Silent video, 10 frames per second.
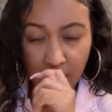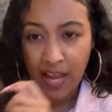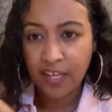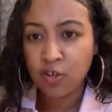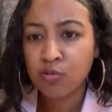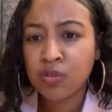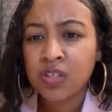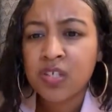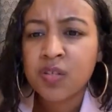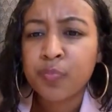use
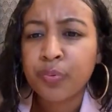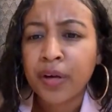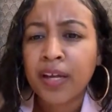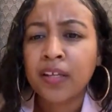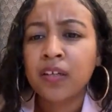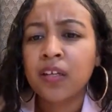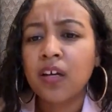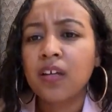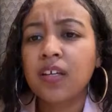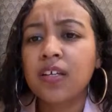this brand.
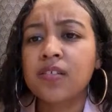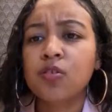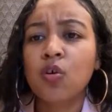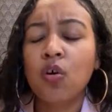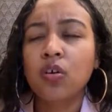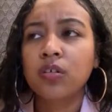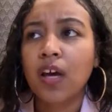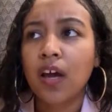It's called.